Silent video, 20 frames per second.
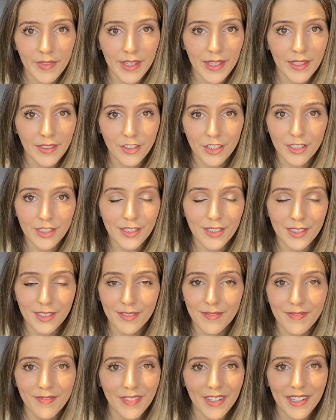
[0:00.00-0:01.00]
just
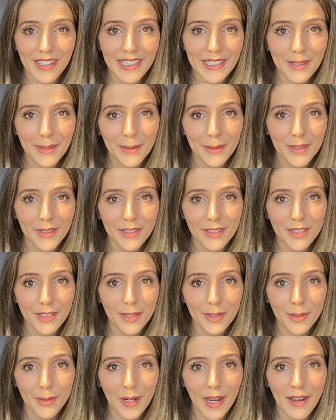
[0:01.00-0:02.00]
very cool
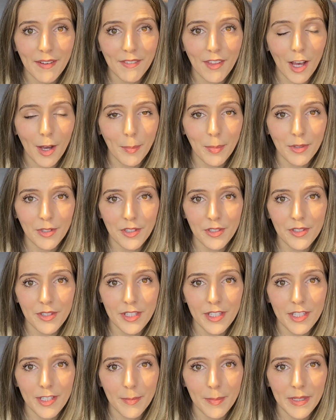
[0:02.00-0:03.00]
to have the opportunity
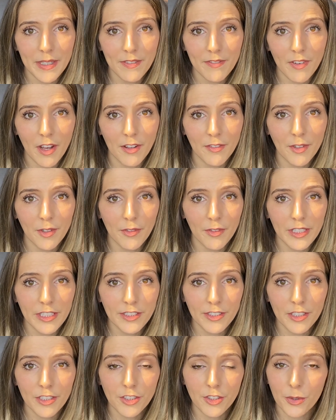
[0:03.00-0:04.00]
to be involved in
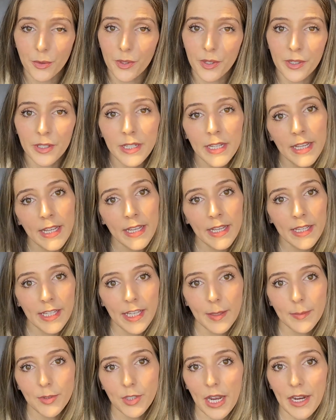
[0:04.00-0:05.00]
research or
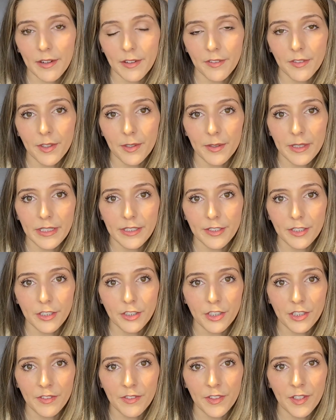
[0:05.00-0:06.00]
keep track of the research
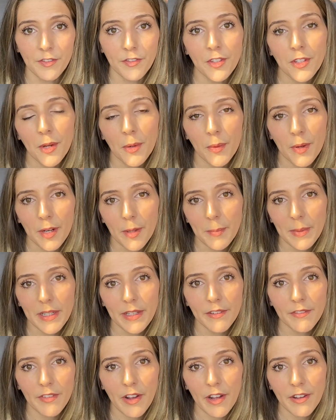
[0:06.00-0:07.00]
even if you don't want to be
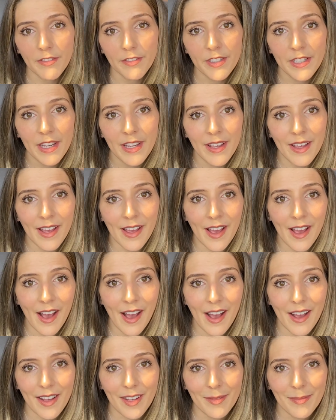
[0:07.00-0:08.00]
involved.
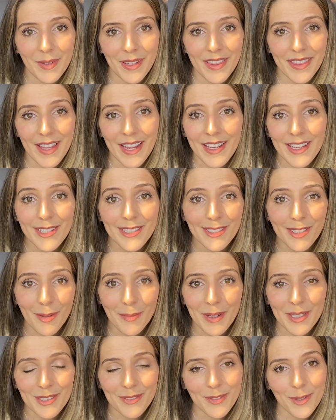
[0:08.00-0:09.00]
Um, thank you so
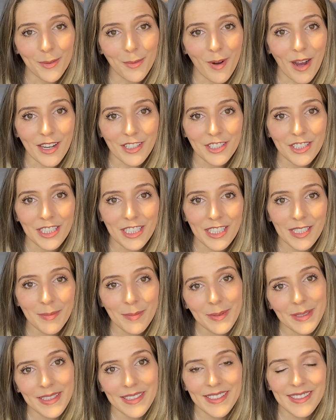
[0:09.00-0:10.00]
much for watching.
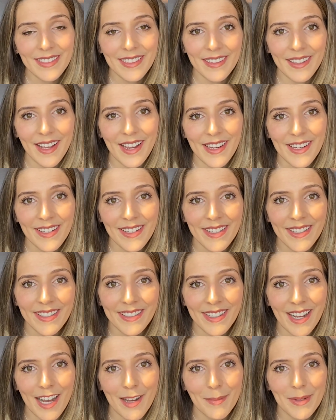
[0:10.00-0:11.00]
Please like,
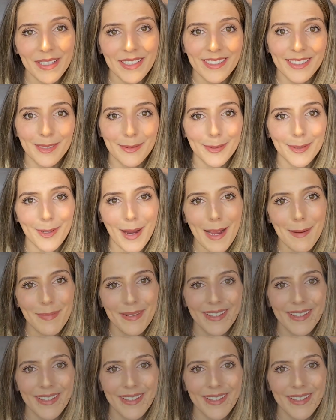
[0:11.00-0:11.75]
comment, and subscribe.